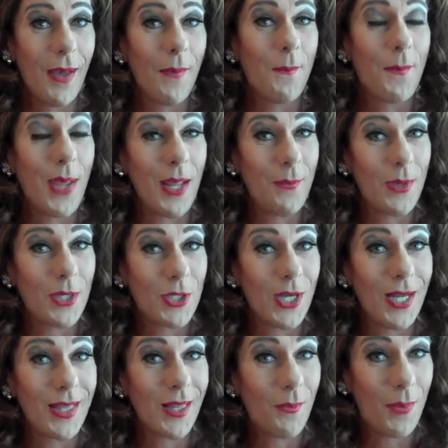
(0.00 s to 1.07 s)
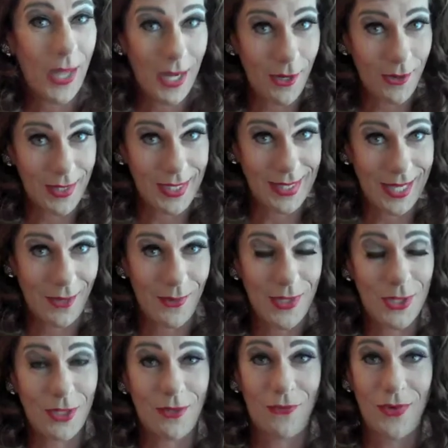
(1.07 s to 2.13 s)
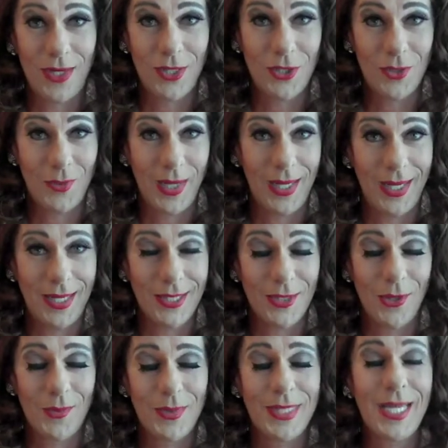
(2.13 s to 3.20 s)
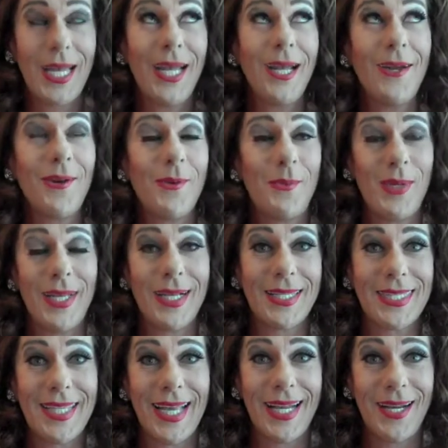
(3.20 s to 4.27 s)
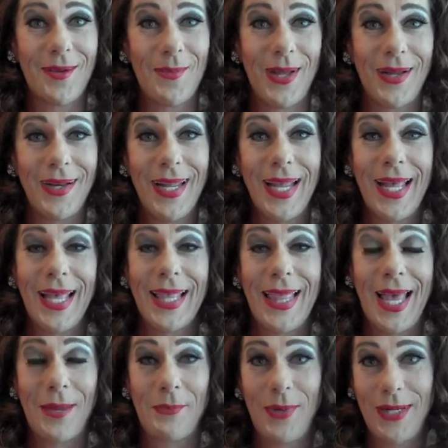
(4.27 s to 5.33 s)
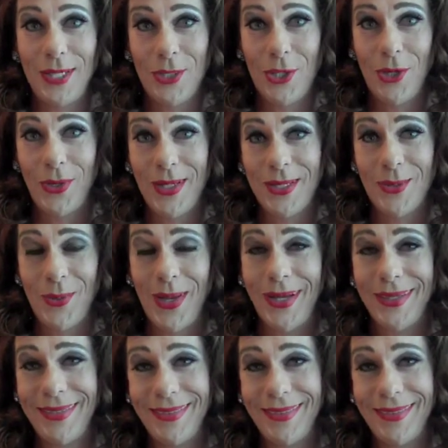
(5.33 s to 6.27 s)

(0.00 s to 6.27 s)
Baby Jane, the parody that we just finished making. So I'm terribly excited about that being shown as well.